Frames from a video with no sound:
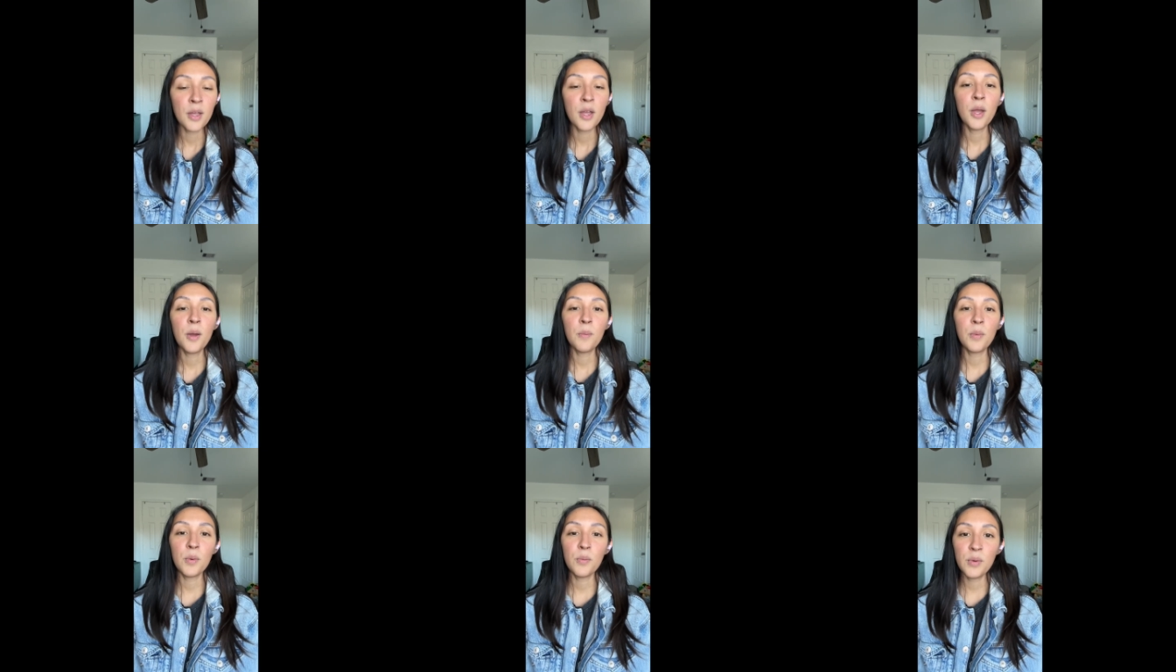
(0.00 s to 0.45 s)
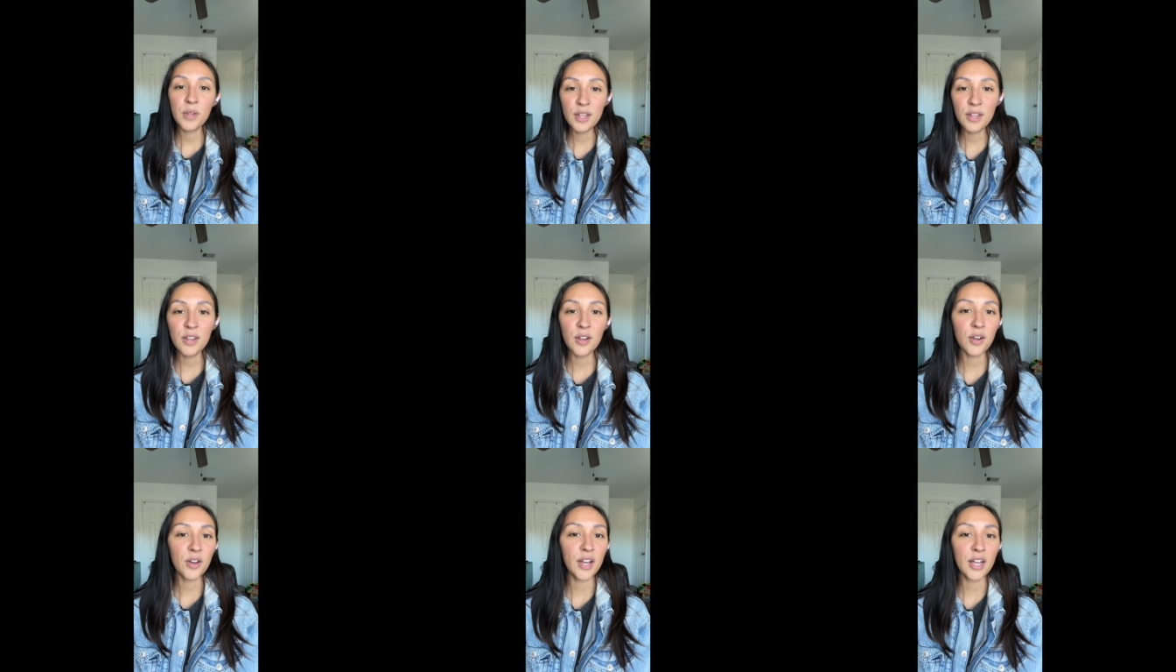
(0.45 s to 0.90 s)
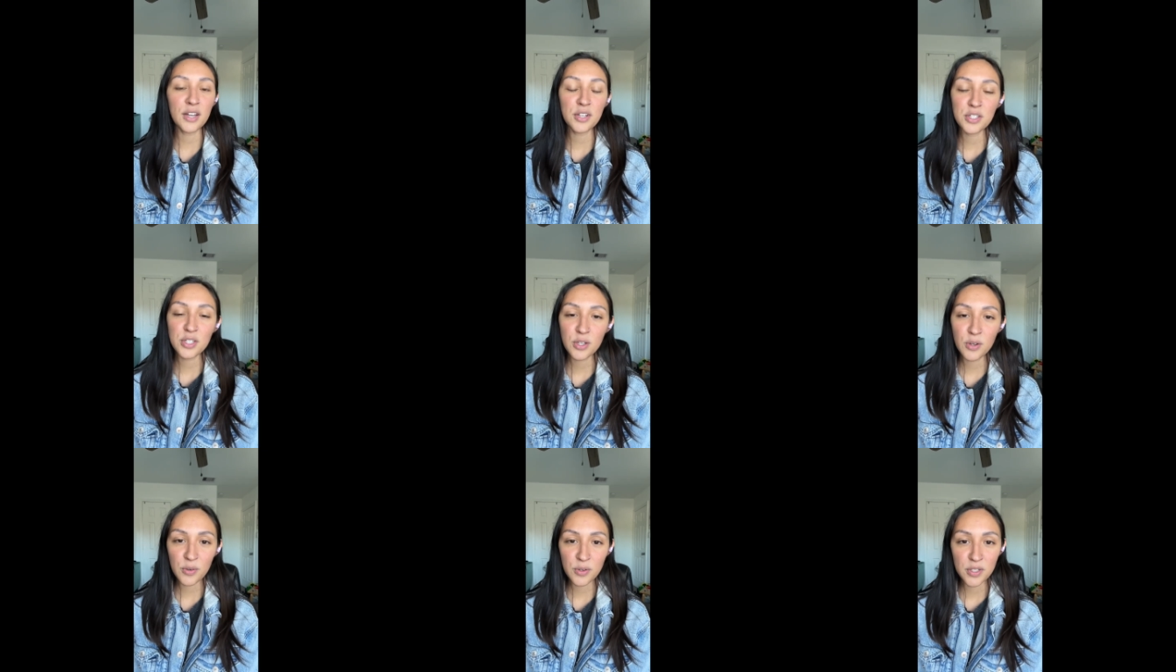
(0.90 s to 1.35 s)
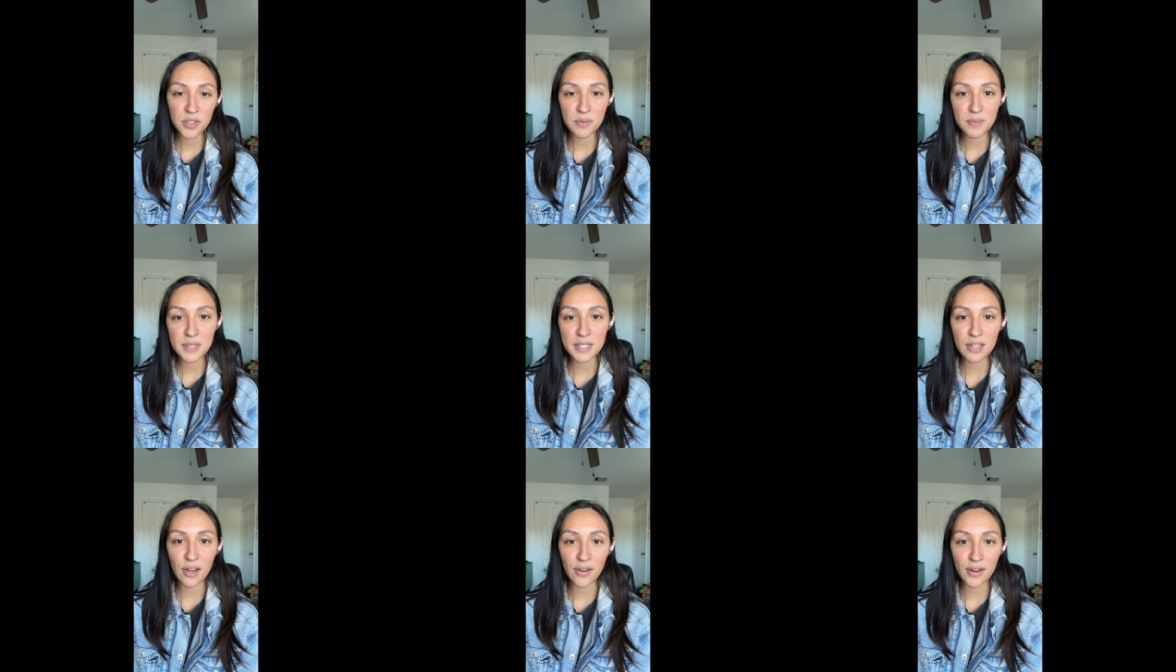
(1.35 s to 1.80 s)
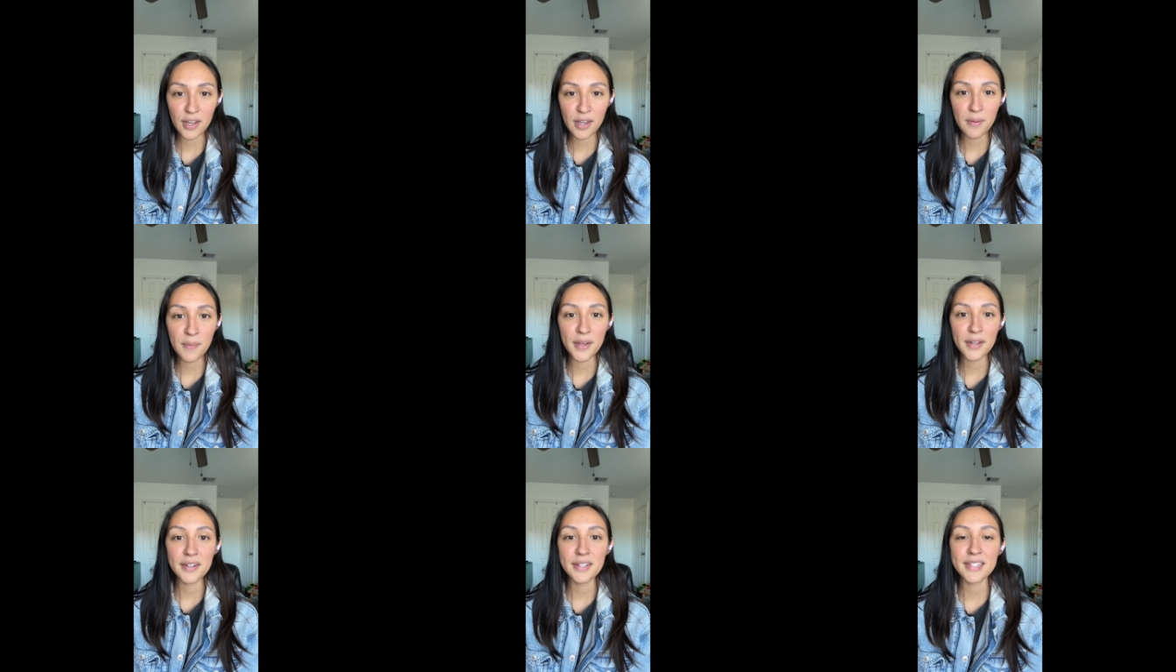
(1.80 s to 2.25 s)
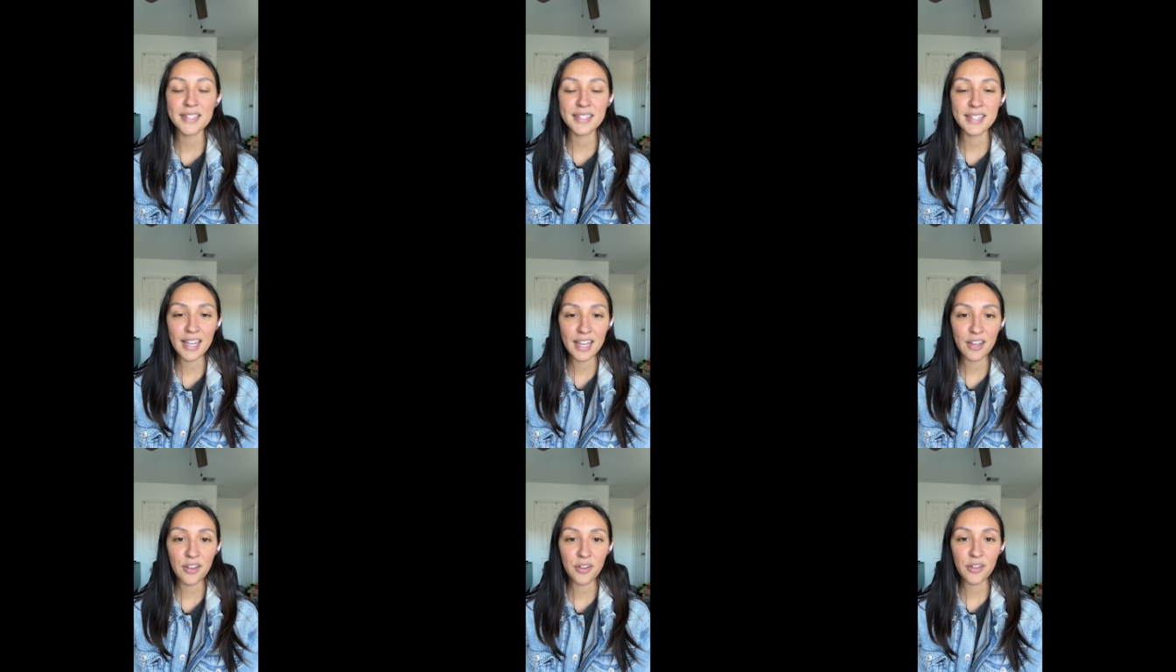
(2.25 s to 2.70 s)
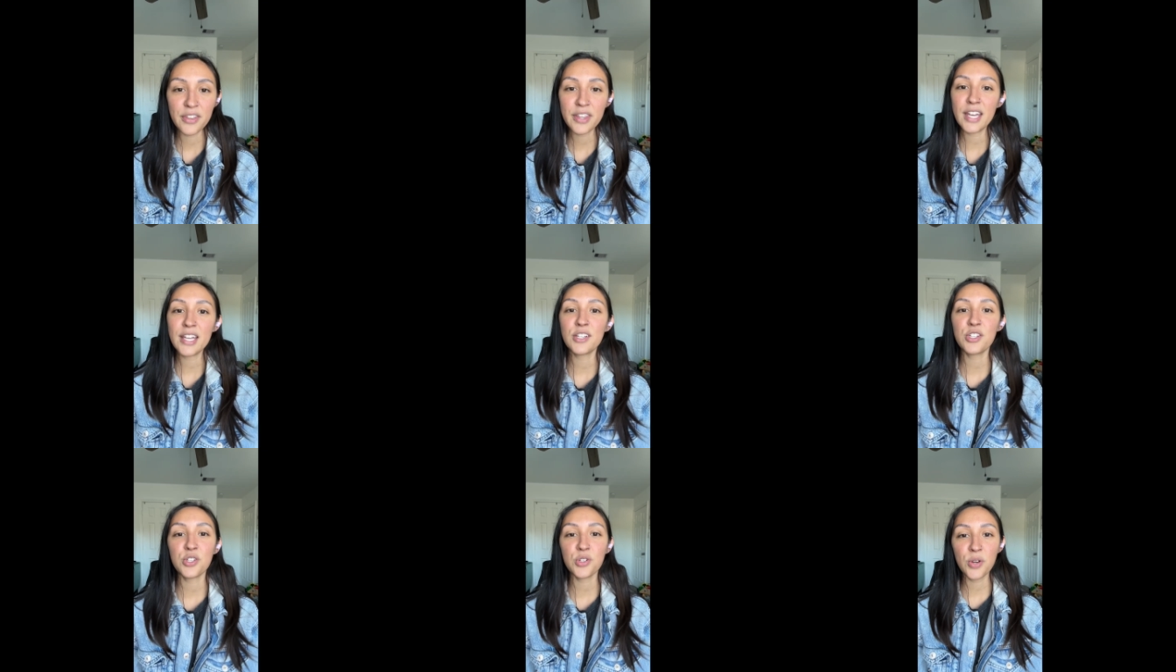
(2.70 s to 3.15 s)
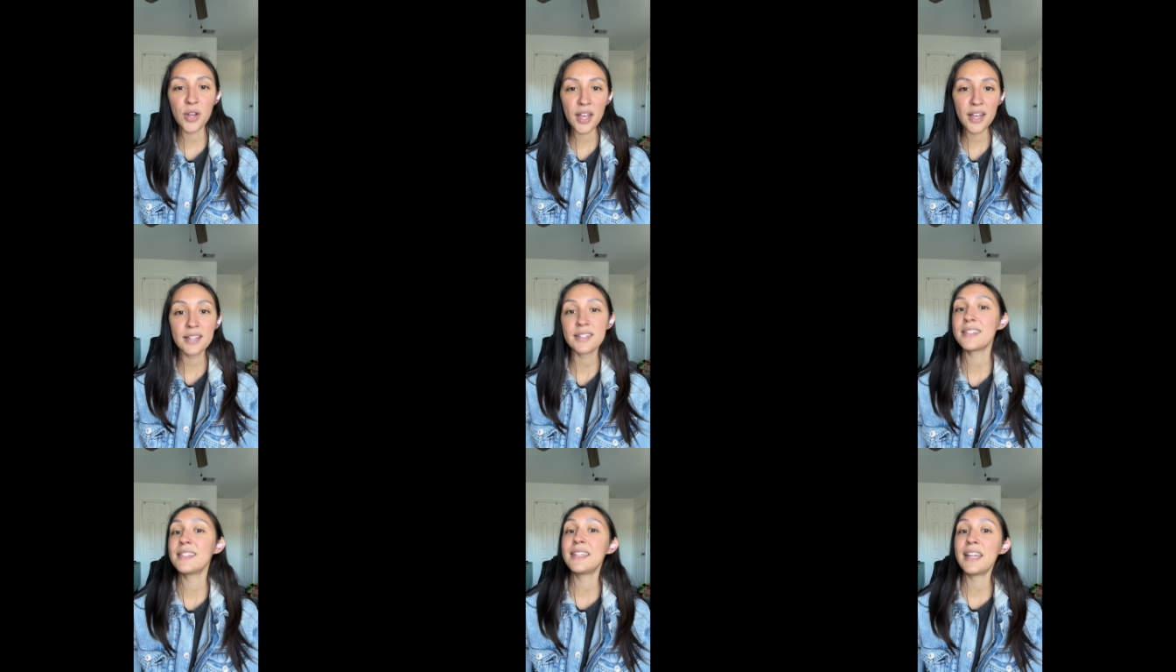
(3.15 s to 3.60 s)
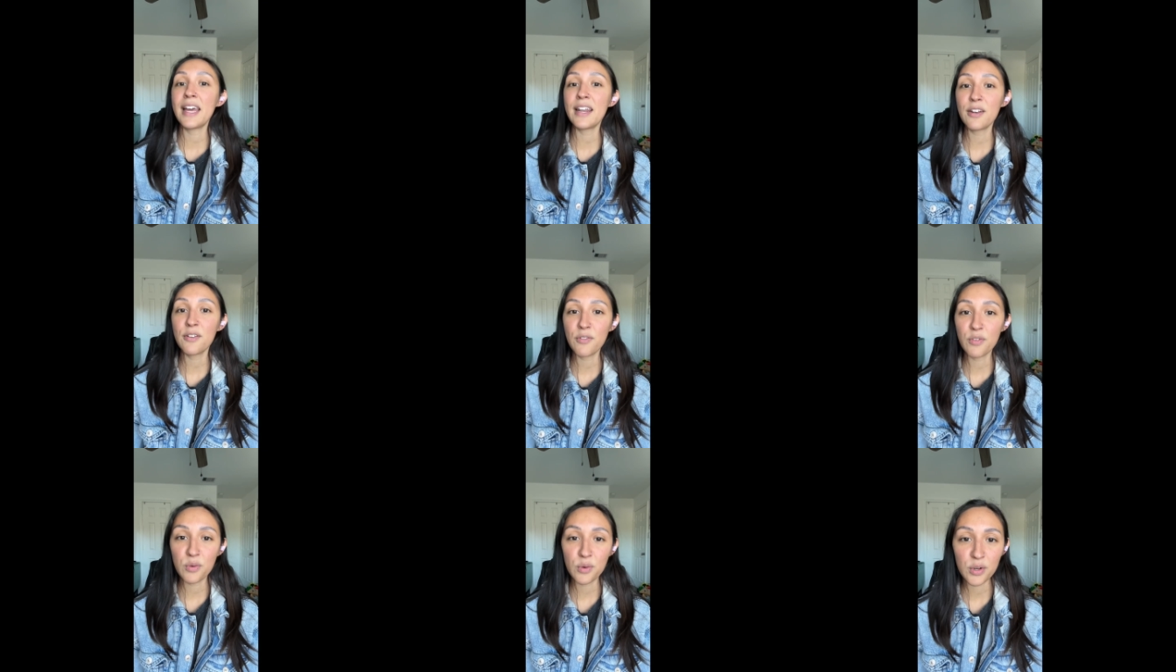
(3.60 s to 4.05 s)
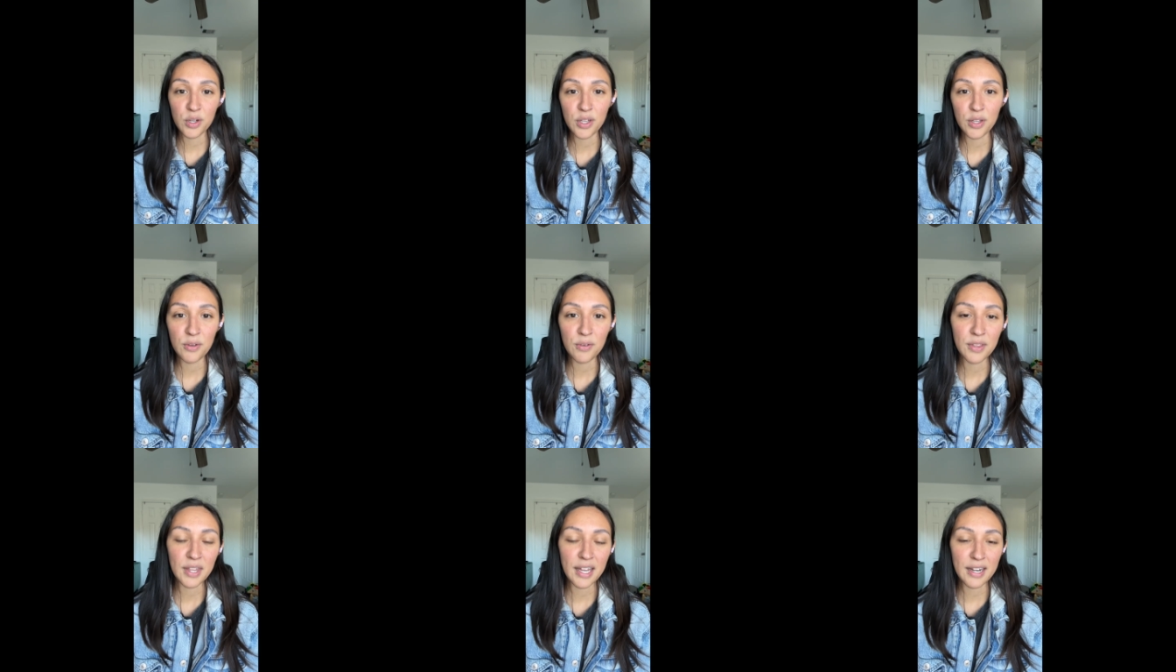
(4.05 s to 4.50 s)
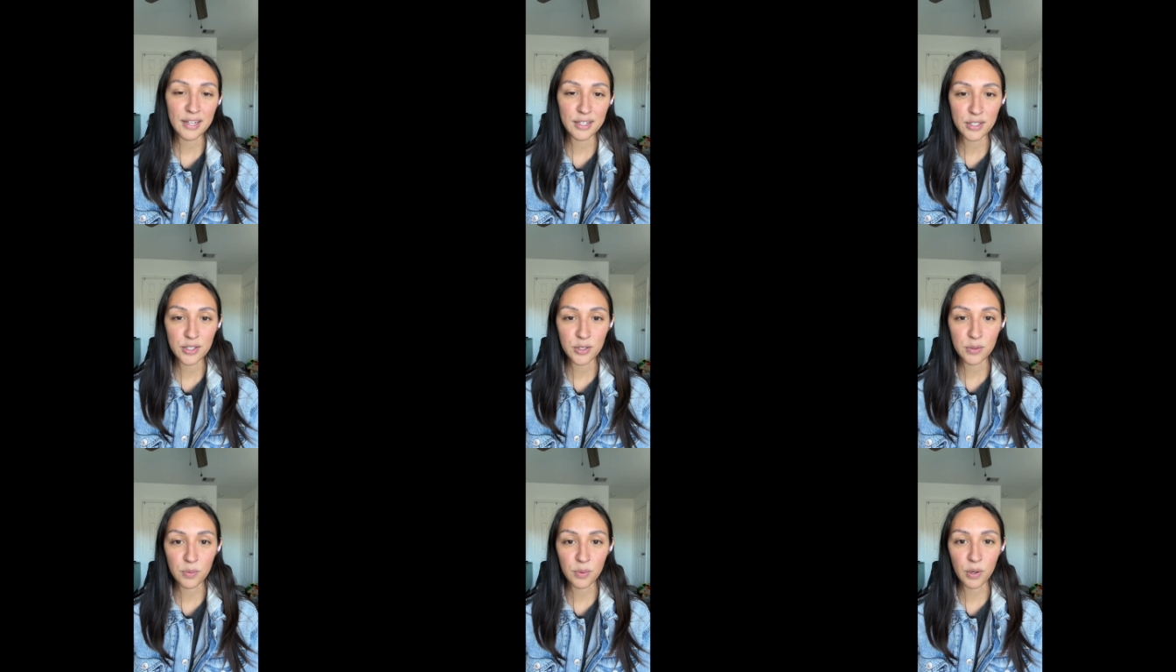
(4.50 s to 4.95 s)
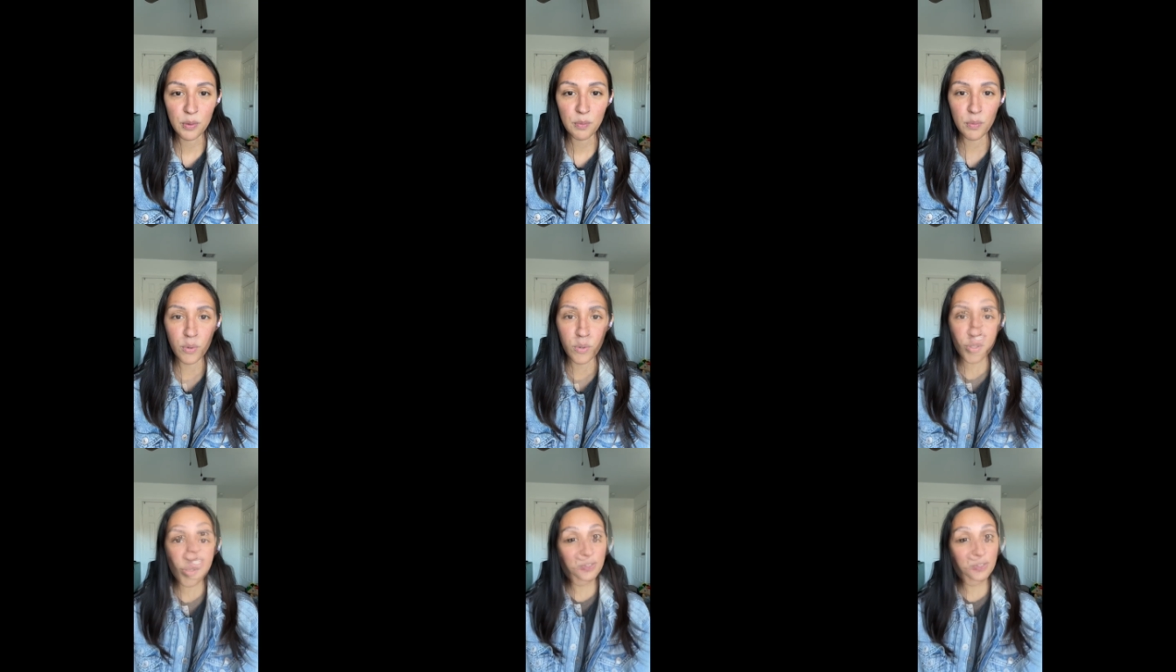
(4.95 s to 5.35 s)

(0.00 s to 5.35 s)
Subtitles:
But we are actually going to be talking about a scale that tracks data for you that is super important.